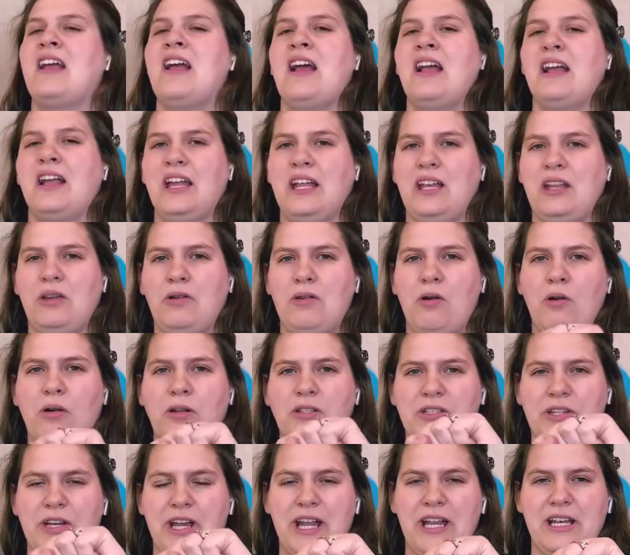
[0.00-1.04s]
Can you hold
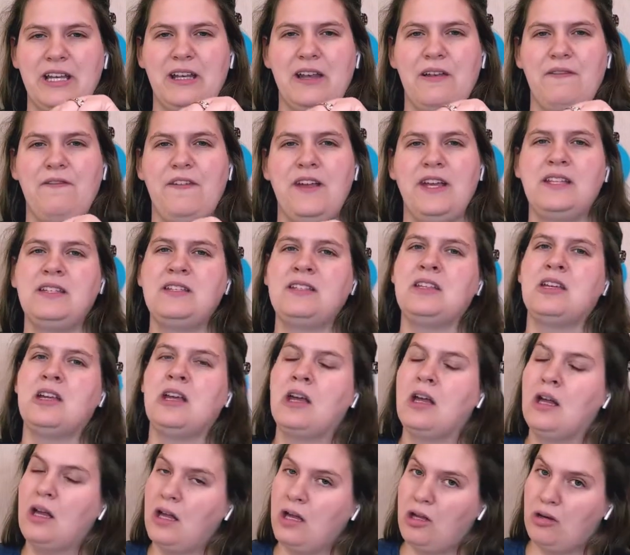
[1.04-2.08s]
your hand in a fist
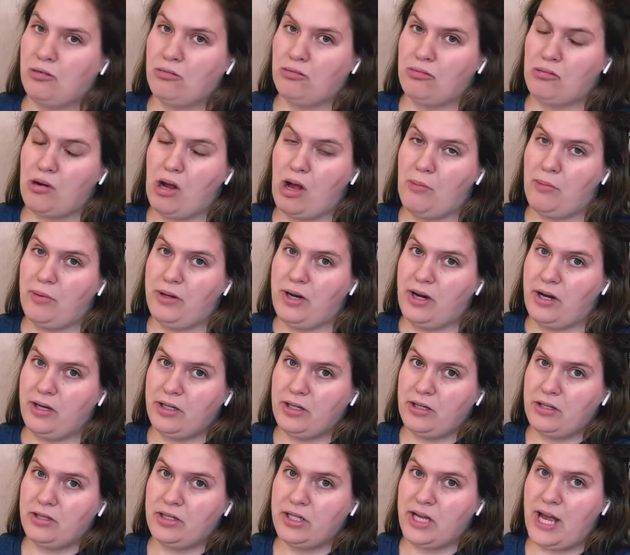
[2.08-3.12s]
and rub it on
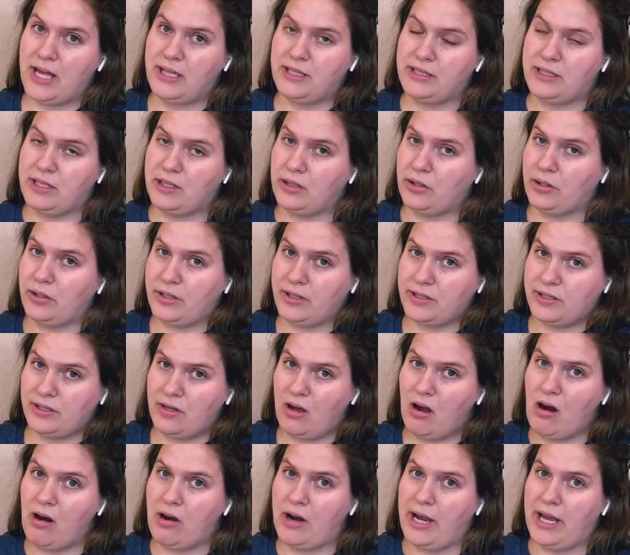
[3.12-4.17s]
your chest and look
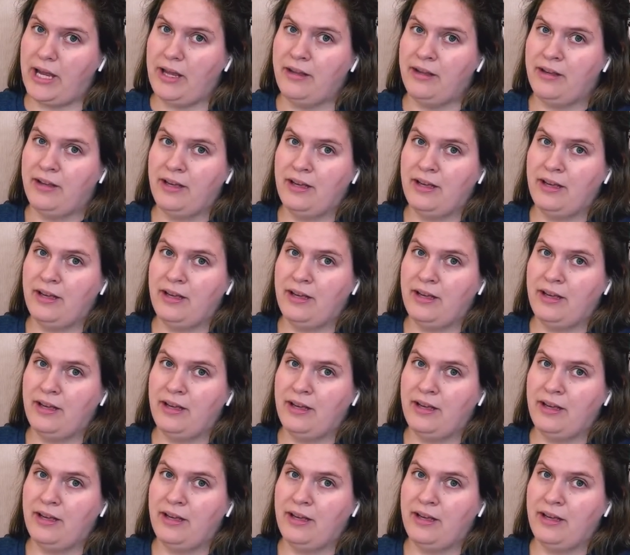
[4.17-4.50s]
sorry?